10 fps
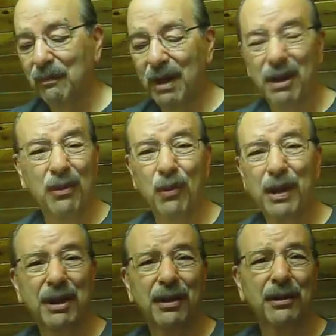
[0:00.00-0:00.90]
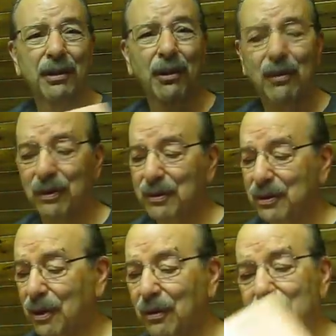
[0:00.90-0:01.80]
about a week ago or
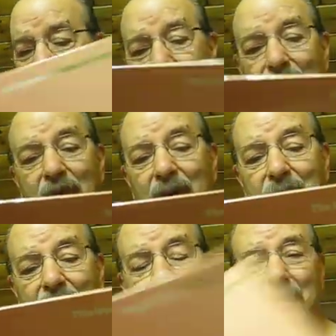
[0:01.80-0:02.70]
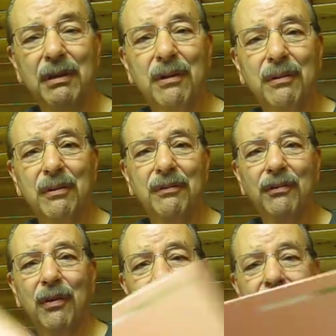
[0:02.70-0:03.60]
so. So I'll, I'll be looking
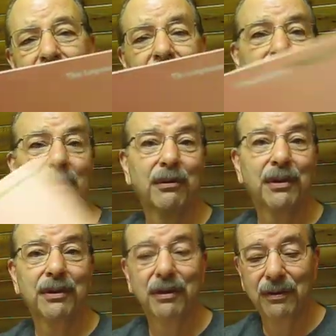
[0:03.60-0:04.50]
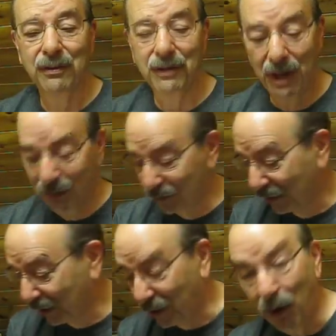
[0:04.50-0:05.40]
forward to hearing what this sounds
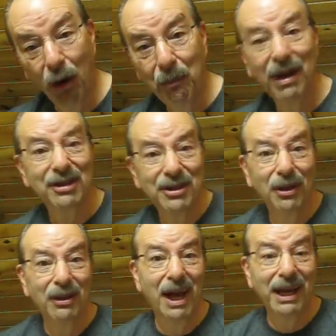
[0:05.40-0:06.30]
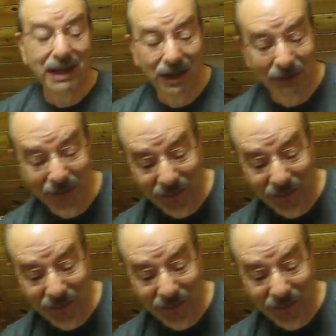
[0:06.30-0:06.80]
like. I hope I still like it.